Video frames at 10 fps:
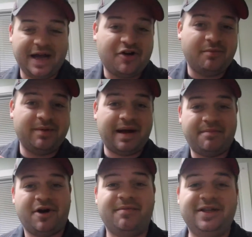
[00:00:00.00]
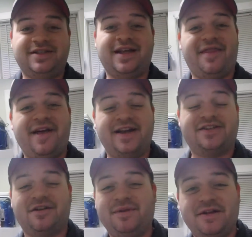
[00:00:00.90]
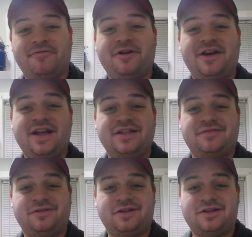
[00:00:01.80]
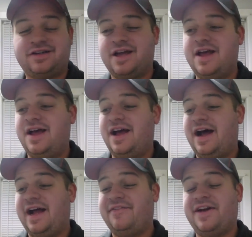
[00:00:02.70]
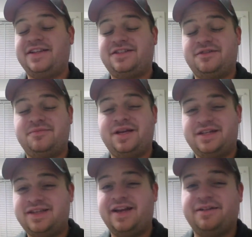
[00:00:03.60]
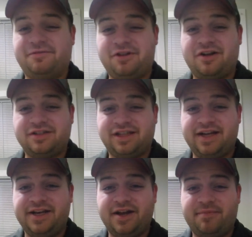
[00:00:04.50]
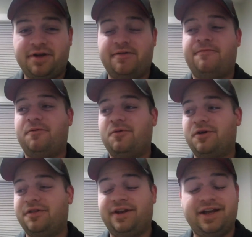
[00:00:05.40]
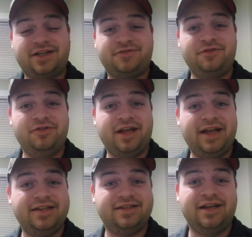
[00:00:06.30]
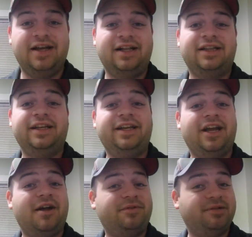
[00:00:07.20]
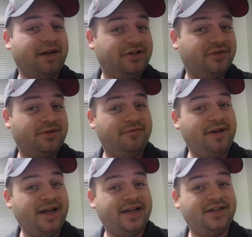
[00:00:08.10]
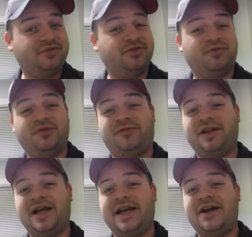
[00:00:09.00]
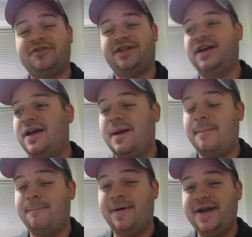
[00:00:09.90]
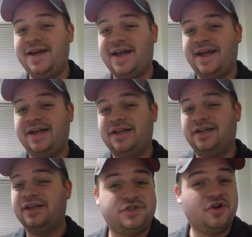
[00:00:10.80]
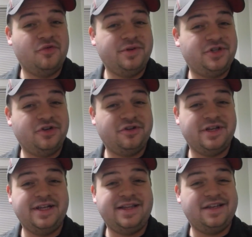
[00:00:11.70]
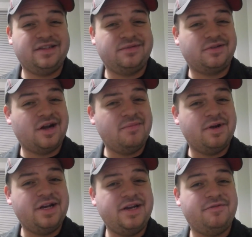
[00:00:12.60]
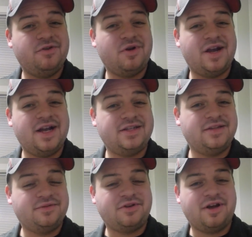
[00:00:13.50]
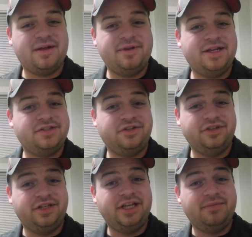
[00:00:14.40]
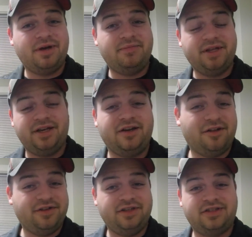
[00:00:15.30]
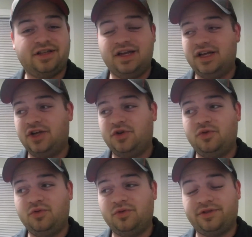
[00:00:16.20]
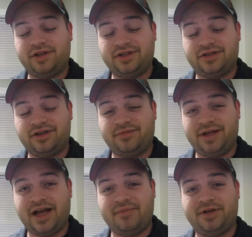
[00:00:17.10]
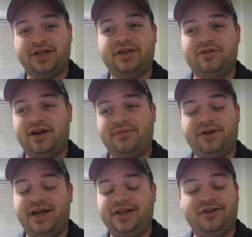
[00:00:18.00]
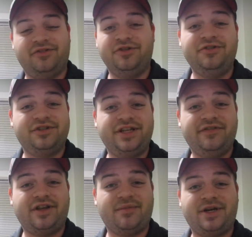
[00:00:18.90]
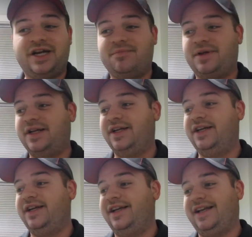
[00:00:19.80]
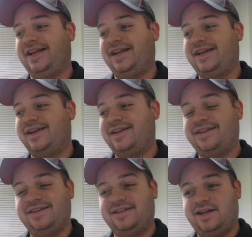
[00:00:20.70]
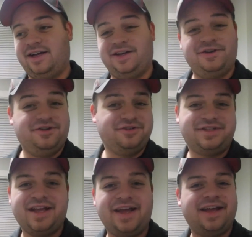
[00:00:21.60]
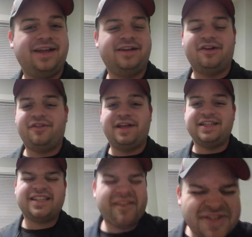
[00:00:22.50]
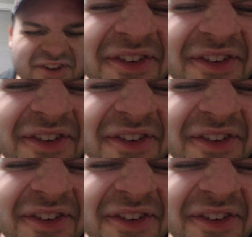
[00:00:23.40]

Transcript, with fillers: back home in my apartment. That is going to be it for today's vlog. I got some exciting vlogs lined up for the next few days leading up to my trip to Vegas, which we're flying out Monday. So be sure to hit that subscribe button if you are not subscribed yet so you can keep updated on these cool things that are going to be happening. Um, we got, you know, New Year's Eve coming up and uh, New Year's Day and all that stuff. So